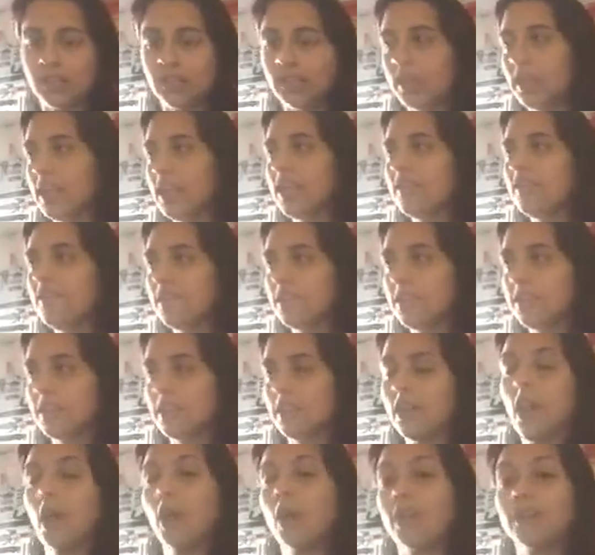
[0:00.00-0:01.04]
Even to
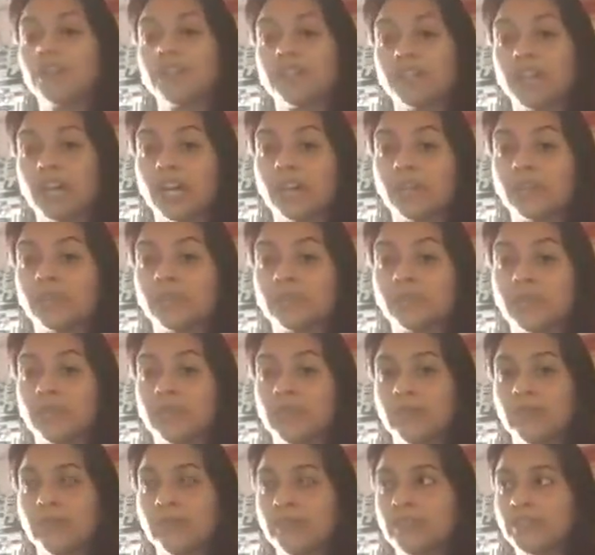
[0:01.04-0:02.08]
the hard times when
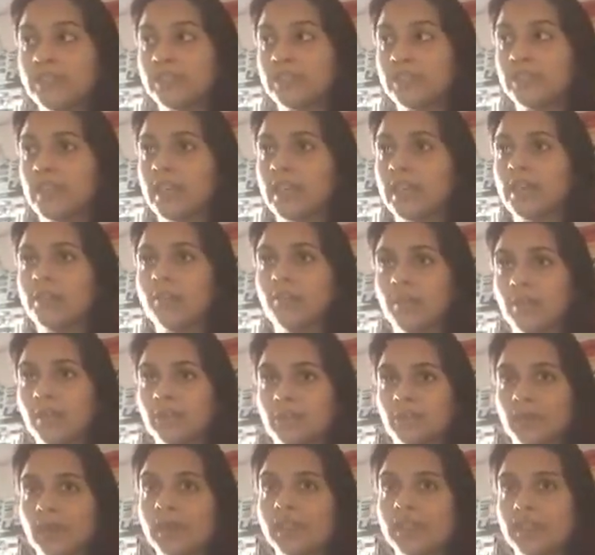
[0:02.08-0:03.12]
it was just a
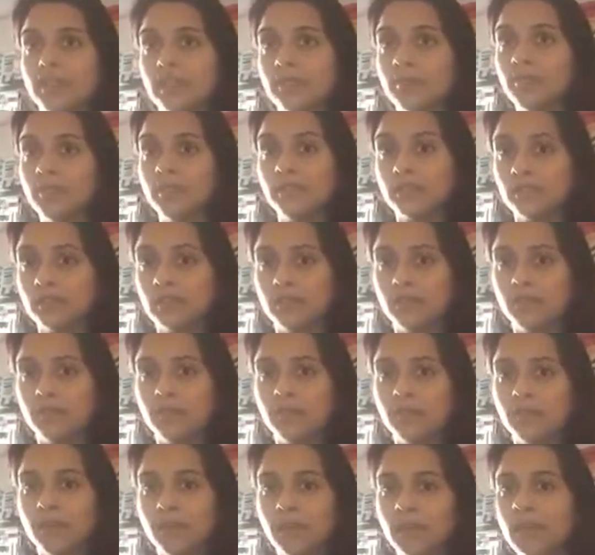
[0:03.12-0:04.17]
bus ride to the
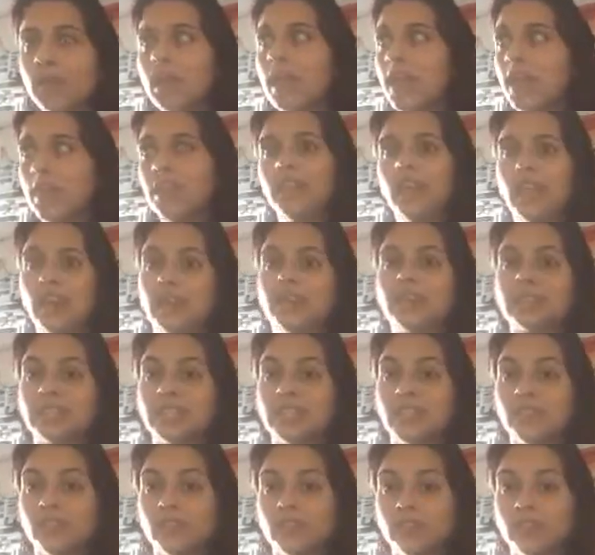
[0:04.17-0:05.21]
museum, and that was
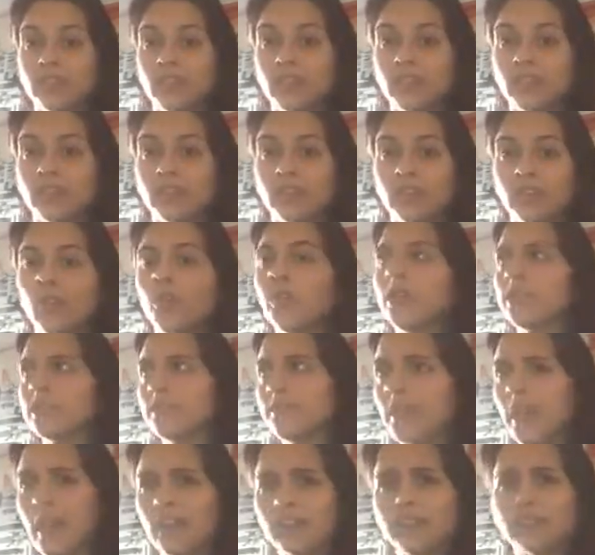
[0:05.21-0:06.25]
even fun. You always
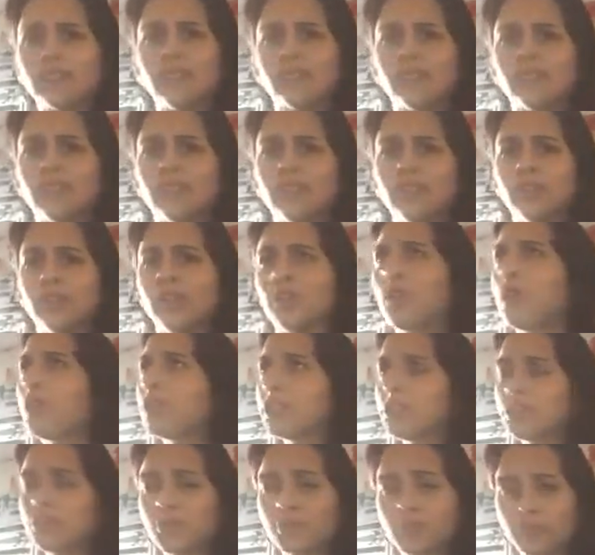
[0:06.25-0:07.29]
found stuff to do. You're
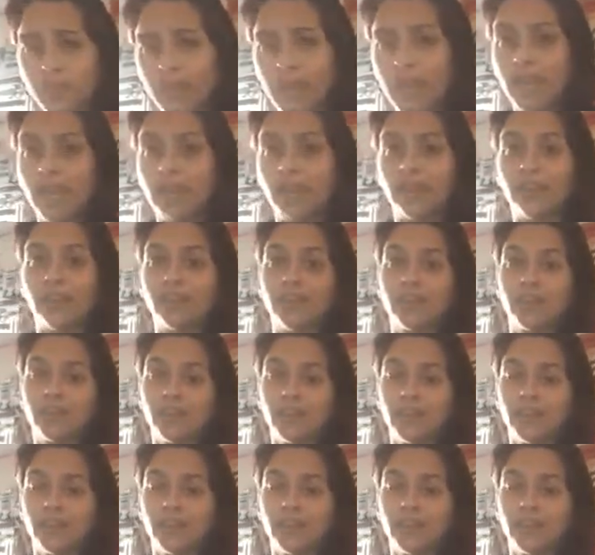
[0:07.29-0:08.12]
always creative.